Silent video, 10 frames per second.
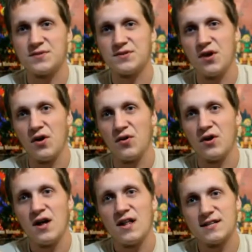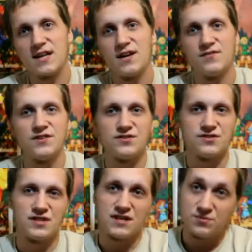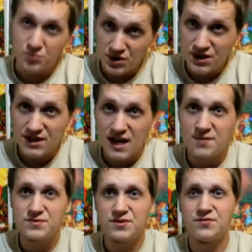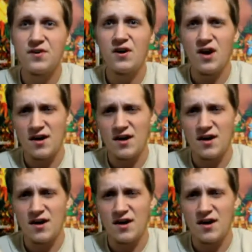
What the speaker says: So that's kind of interesting. It's a pretty good game so far.